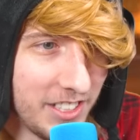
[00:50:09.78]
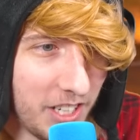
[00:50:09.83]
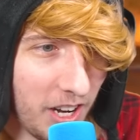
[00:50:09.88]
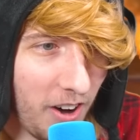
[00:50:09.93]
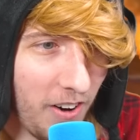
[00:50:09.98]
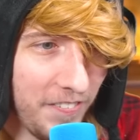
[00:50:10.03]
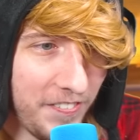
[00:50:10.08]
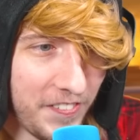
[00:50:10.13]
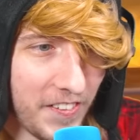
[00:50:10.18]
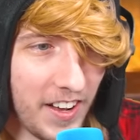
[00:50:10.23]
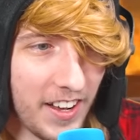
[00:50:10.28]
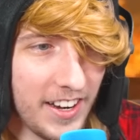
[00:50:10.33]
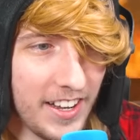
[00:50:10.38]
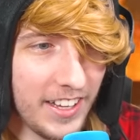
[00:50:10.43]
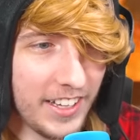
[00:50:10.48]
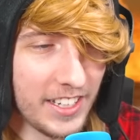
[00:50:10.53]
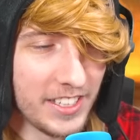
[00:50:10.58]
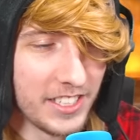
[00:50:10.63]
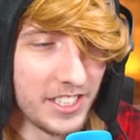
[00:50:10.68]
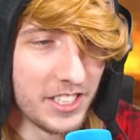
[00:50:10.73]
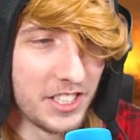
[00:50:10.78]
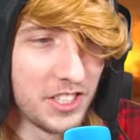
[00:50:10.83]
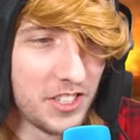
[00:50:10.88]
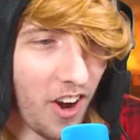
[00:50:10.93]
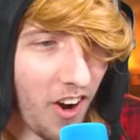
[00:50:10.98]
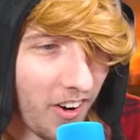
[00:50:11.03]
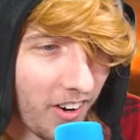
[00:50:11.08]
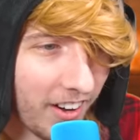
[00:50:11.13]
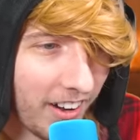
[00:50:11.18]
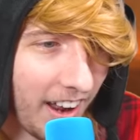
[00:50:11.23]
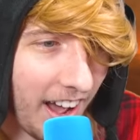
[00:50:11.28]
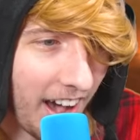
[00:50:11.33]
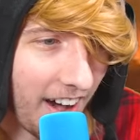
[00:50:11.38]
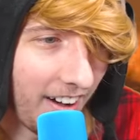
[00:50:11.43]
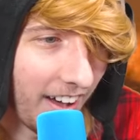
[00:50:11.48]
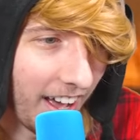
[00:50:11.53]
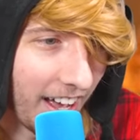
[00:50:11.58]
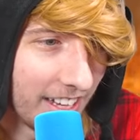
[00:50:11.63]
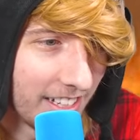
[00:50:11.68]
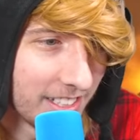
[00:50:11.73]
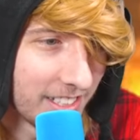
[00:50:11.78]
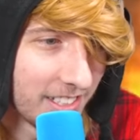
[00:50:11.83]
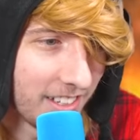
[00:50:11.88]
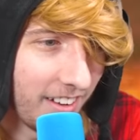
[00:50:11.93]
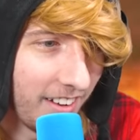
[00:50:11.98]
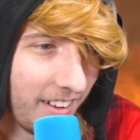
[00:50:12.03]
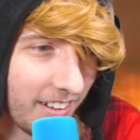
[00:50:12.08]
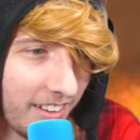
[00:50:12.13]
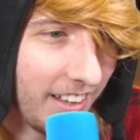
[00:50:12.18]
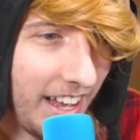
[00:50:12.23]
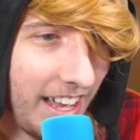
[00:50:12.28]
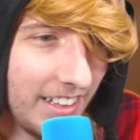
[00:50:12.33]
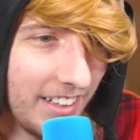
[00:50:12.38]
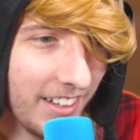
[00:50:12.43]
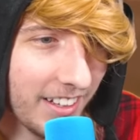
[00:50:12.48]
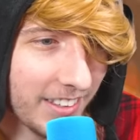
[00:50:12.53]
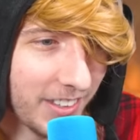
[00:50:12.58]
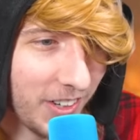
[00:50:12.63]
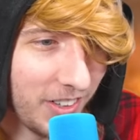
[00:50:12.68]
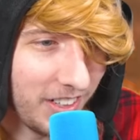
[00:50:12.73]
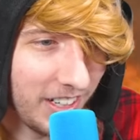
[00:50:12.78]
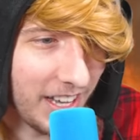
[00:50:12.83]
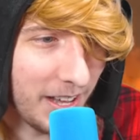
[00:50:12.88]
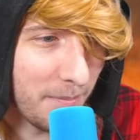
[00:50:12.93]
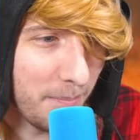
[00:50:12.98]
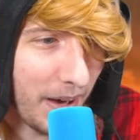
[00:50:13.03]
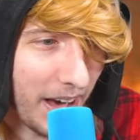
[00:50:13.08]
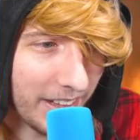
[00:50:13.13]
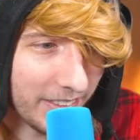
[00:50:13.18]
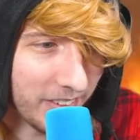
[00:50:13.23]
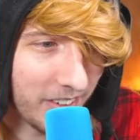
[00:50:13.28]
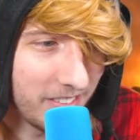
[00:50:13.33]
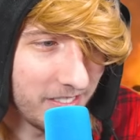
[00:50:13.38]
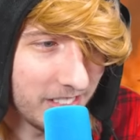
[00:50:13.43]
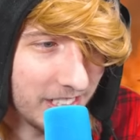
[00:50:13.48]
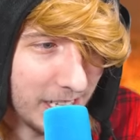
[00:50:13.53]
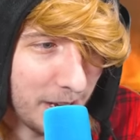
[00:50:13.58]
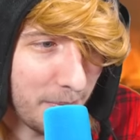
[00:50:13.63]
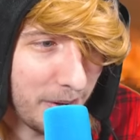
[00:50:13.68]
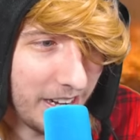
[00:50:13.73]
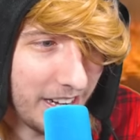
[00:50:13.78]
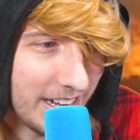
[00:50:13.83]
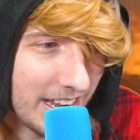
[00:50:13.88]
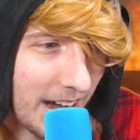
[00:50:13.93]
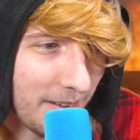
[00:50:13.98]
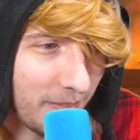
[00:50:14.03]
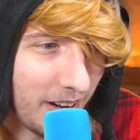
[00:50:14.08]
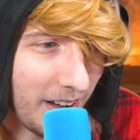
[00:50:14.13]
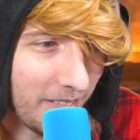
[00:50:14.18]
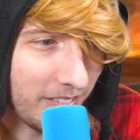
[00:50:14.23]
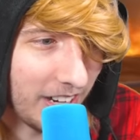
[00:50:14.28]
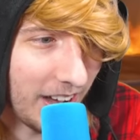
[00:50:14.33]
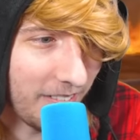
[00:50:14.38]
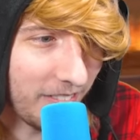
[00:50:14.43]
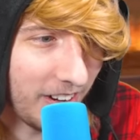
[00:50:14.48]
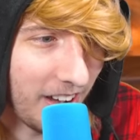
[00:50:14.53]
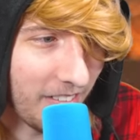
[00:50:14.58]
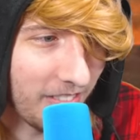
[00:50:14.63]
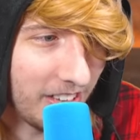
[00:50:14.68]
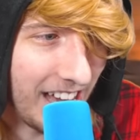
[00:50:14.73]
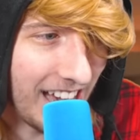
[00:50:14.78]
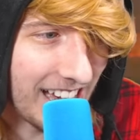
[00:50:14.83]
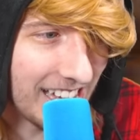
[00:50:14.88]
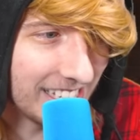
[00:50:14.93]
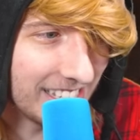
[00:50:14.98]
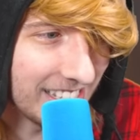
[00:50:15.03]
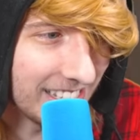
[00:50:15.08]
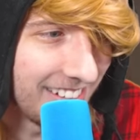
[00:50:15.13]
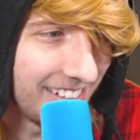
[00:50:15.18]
so funny because it started out as, "Hey, look, toilet and bathroom, skibidi dop dop dop dop, yes."